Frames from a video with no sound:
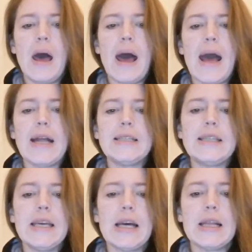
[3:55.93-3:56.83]
And
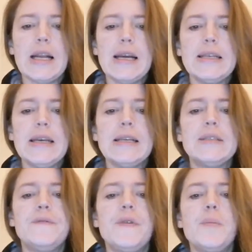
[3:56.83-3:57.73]
the other lady
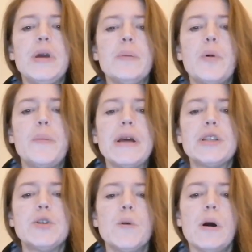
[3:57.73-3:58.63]
is Vibia
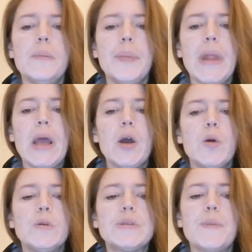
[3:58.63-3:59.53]
Perpetua,
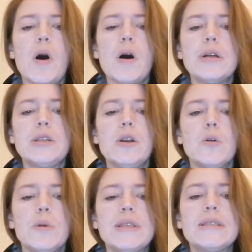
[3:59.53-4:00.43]
who was martyred
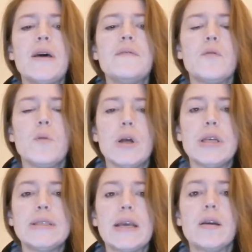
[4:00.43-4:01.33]
along with several
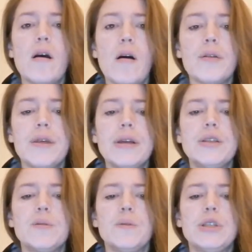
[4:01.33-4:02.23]
others in
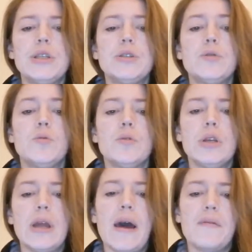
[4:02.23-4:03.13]
Carthage, which is
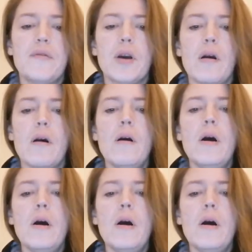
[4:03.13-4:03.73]
northern Africa,